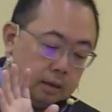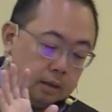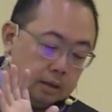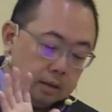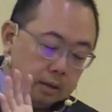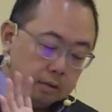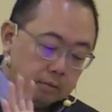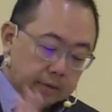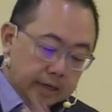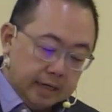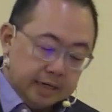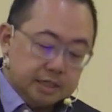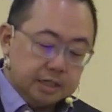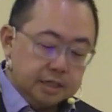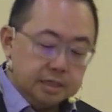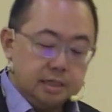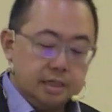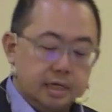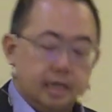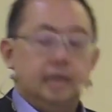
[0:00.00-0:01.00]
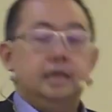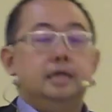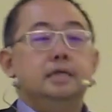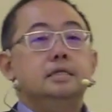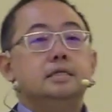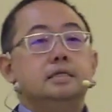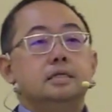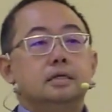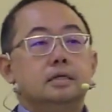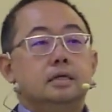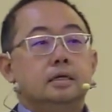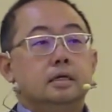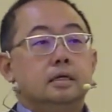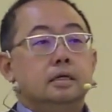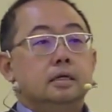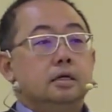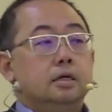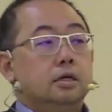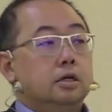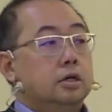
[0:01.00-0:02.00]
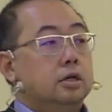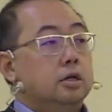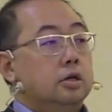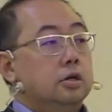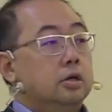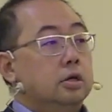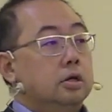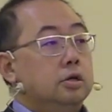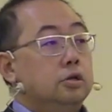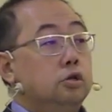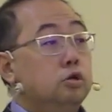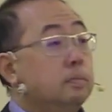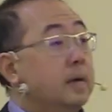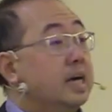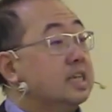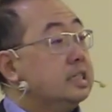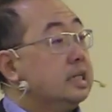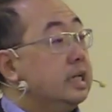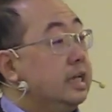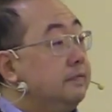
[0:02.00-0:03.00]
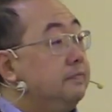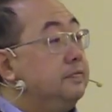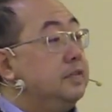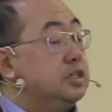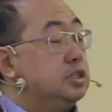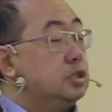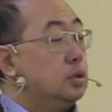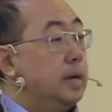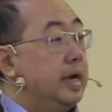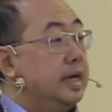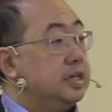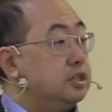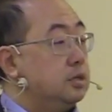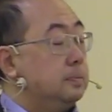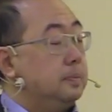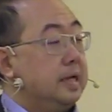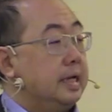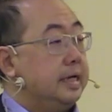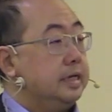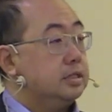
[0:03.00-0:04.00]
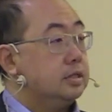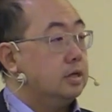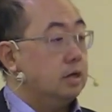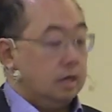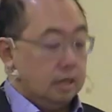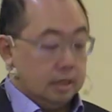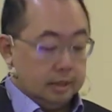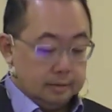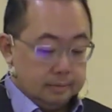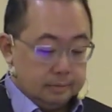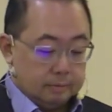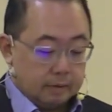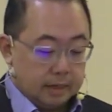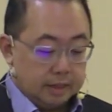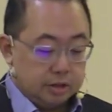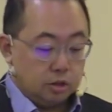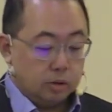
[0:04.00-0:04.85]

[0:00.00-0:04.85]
Religion says, you must live this way to please God, right?